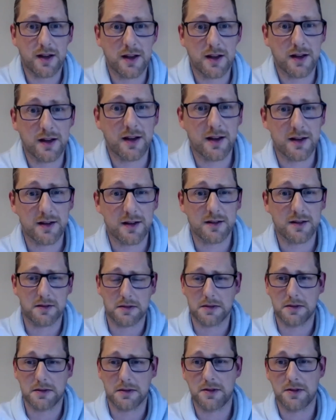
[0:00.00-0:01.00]
I'll
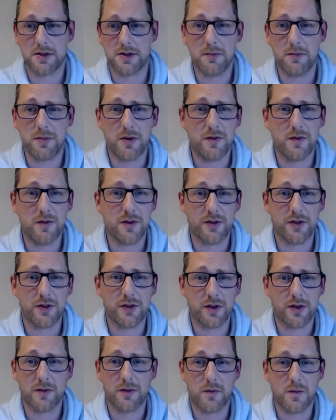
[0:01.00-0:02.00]
jump over
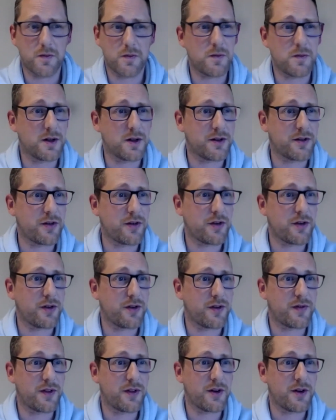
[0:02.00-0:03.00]
to one or two
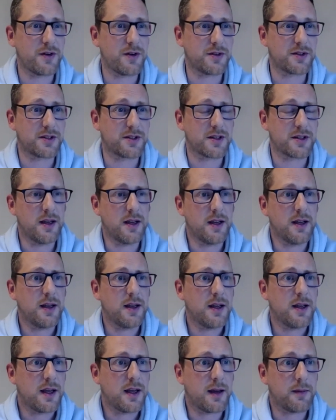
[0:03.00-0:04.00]
of those.
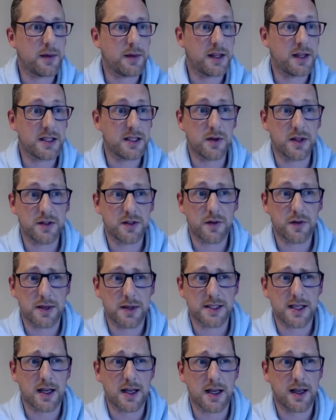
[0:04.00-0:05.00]
And this one's from
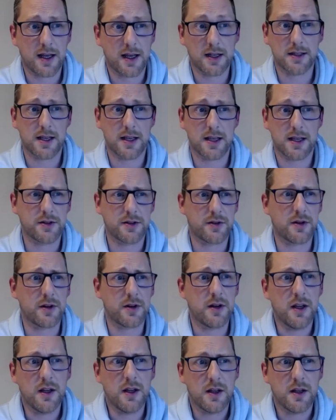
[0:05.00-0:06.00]
Alessandro.
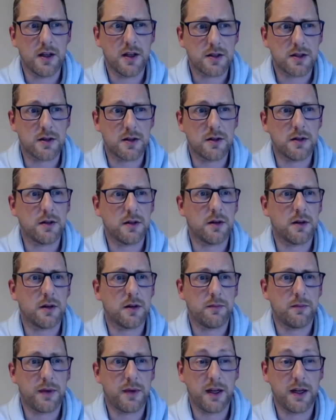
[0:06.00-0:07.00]
So
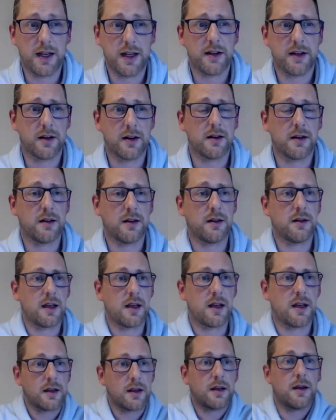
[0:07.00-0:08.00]
being a leader
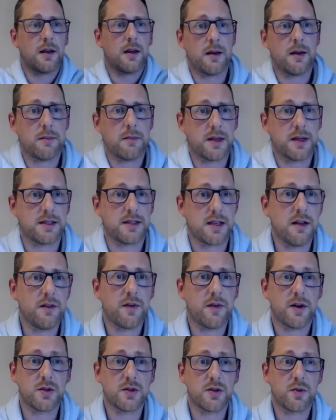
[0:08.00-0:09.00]
myself,
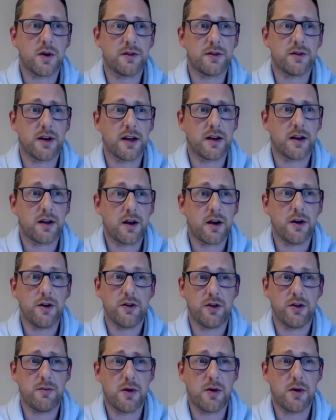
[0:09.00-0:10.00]
I was wondering, how
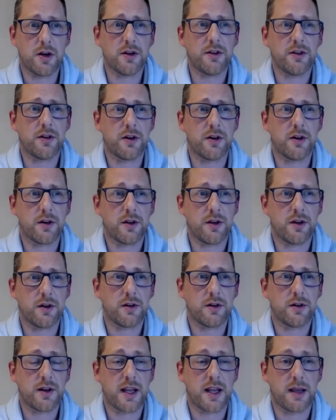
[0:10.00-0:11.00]
do you monitor
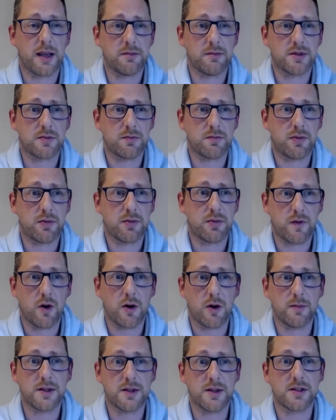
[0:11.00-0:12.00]
your team's
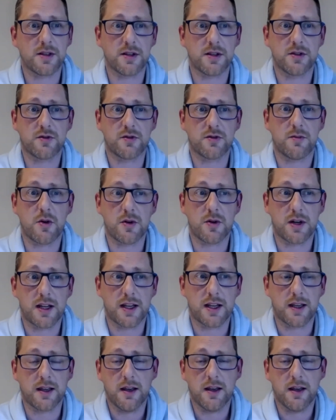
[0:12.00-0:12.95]
performances remotely?